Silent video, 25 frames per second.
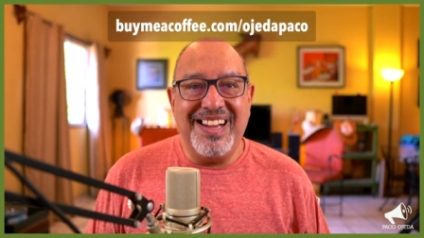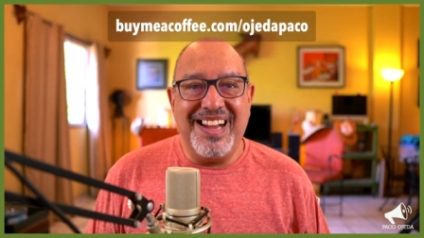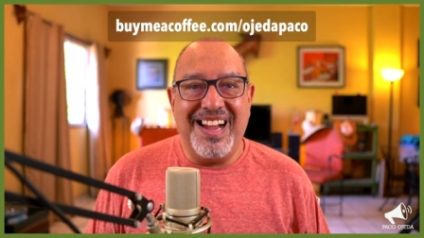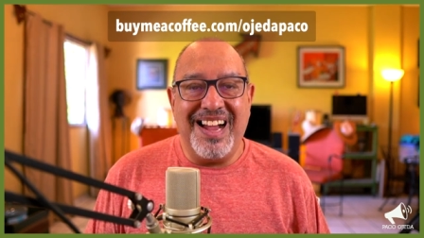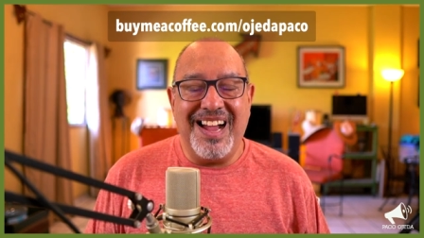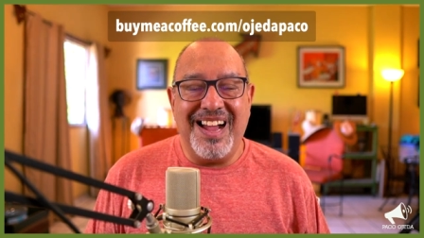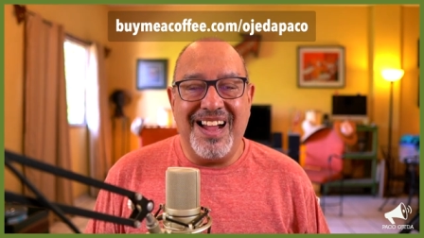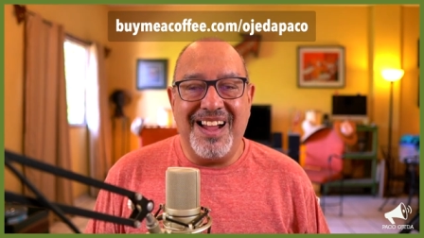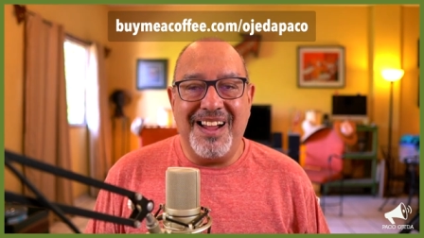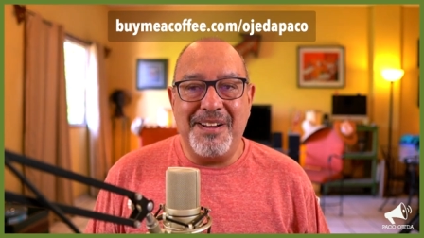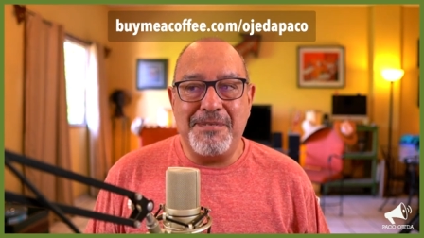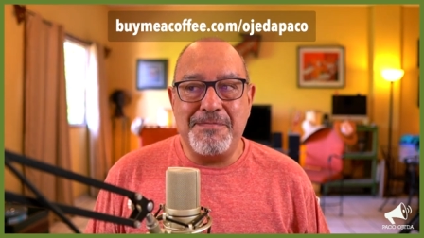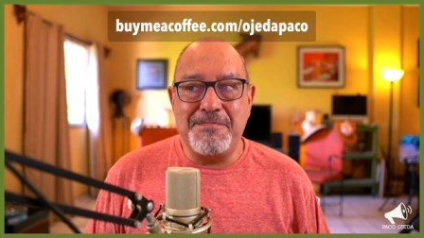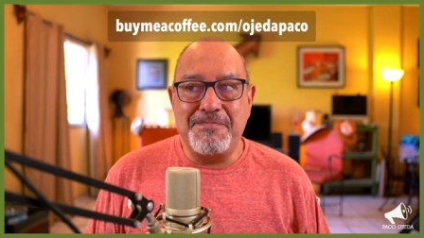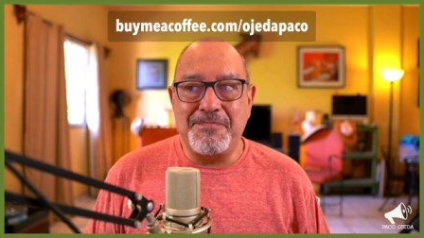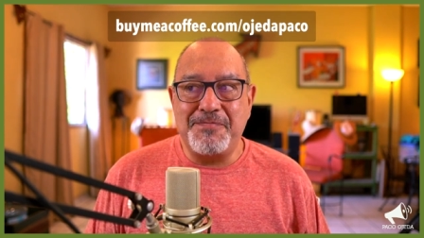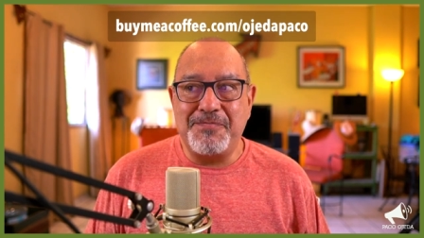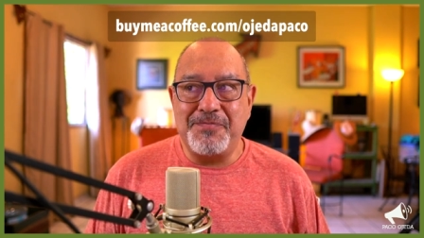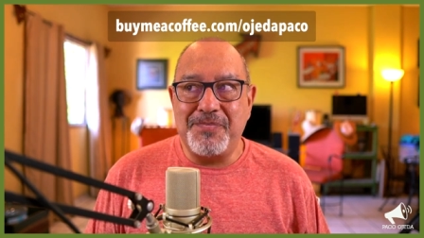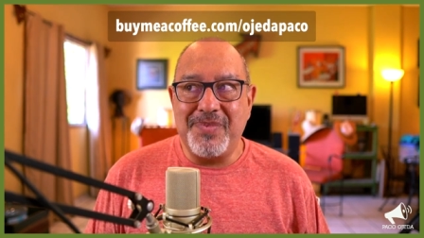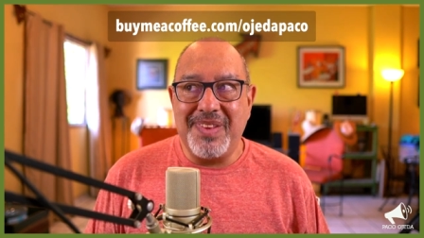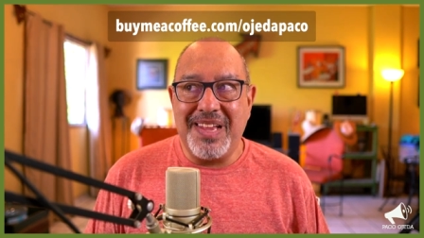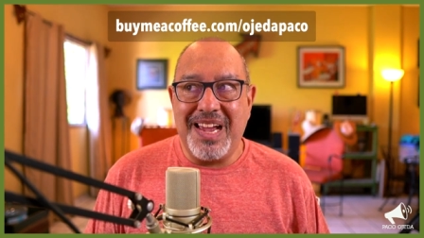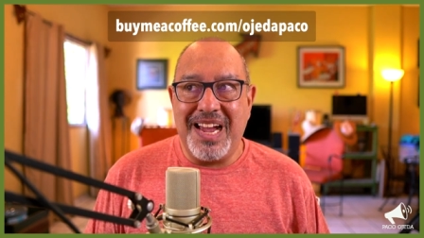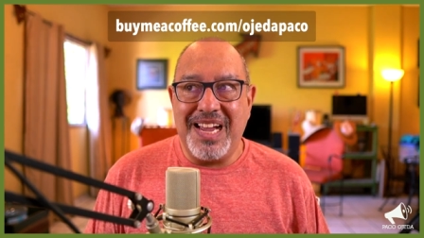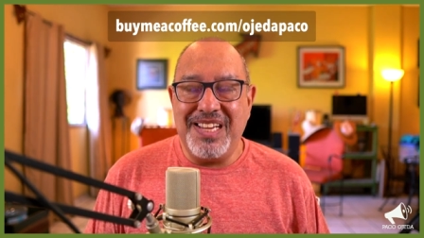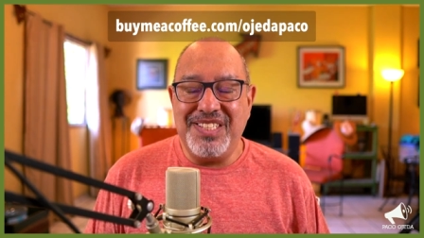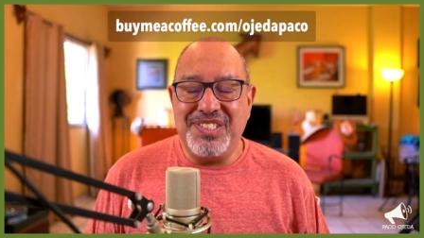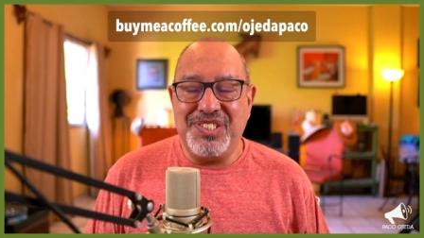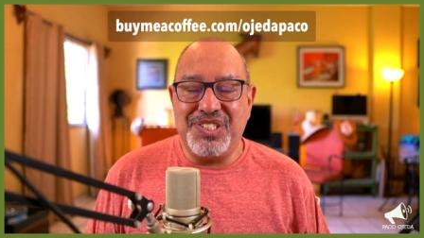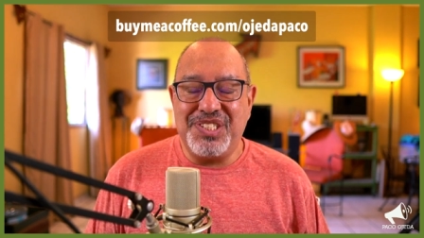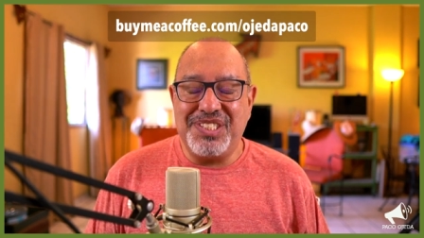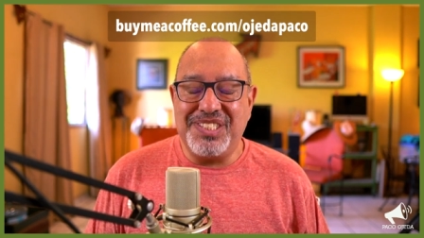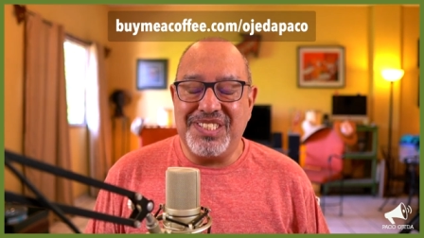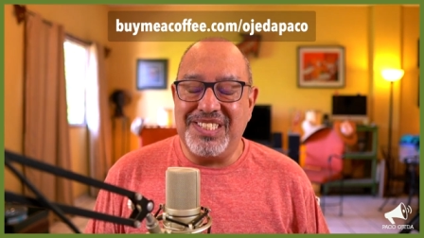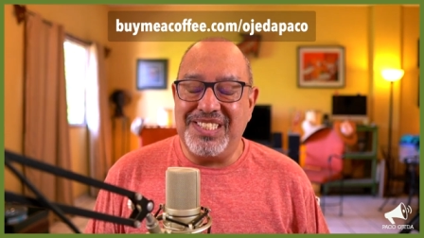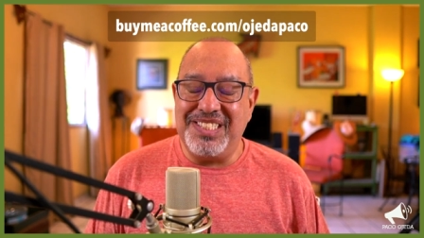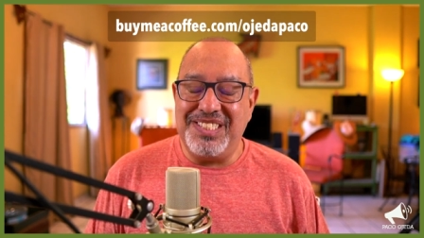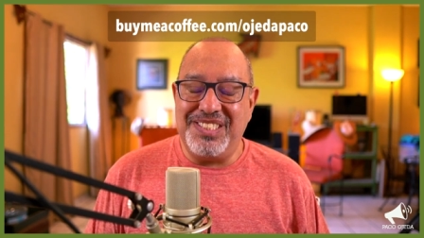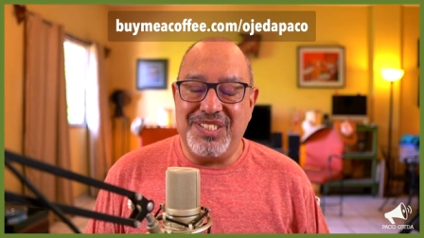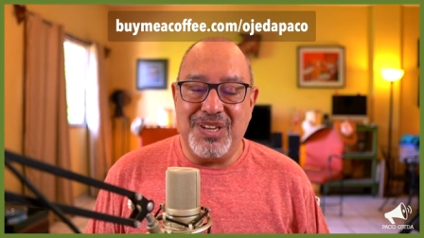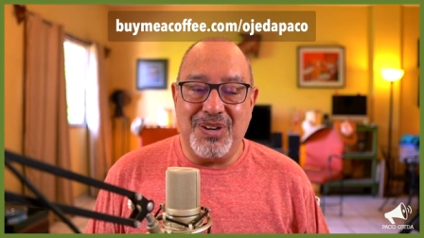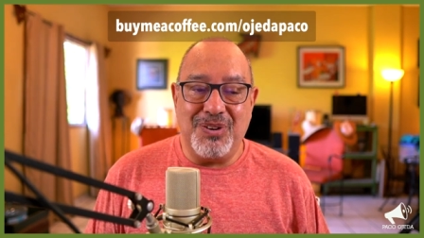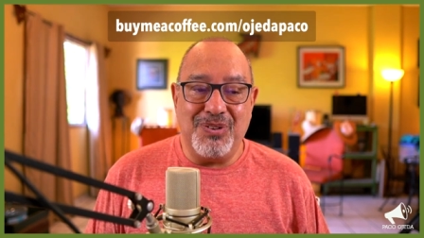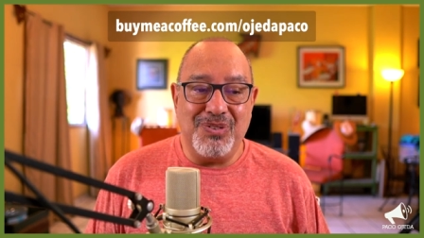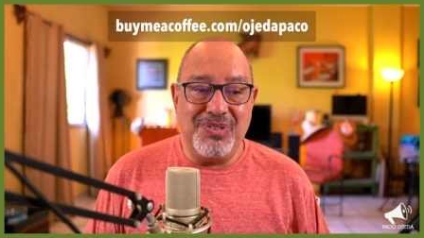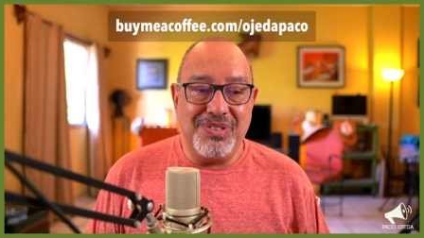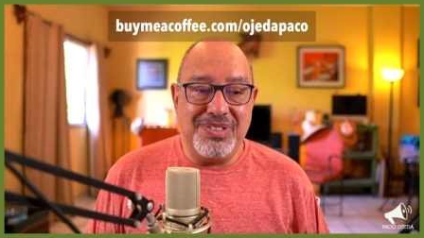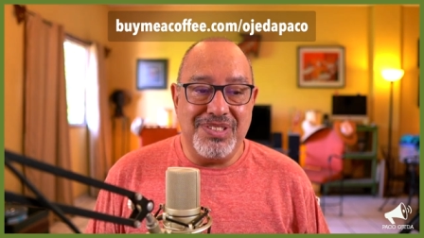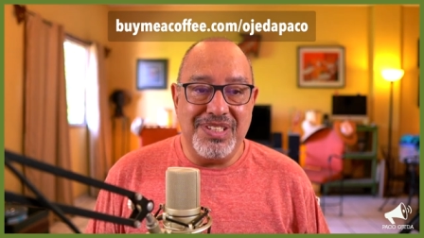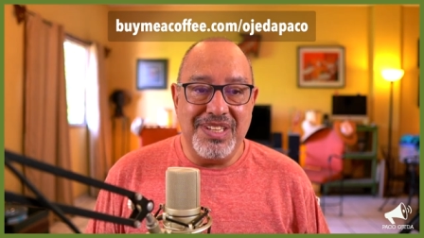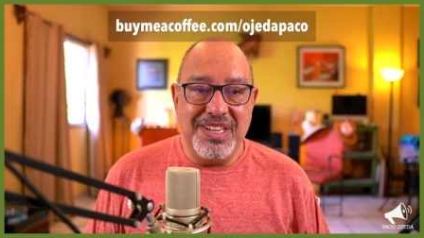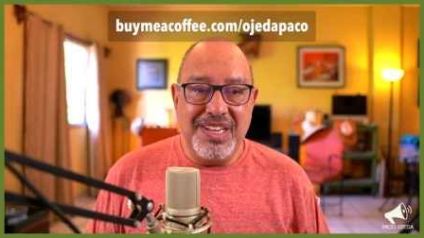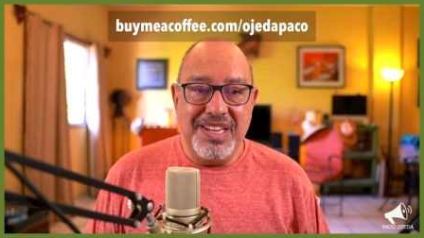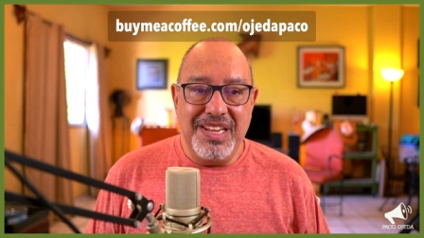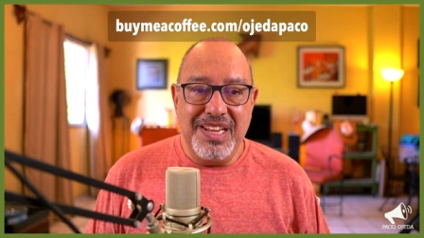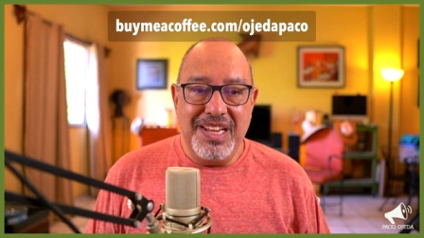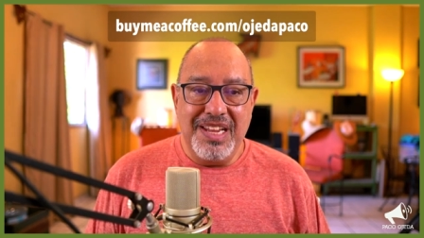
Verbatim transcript: Um, I certainly don't.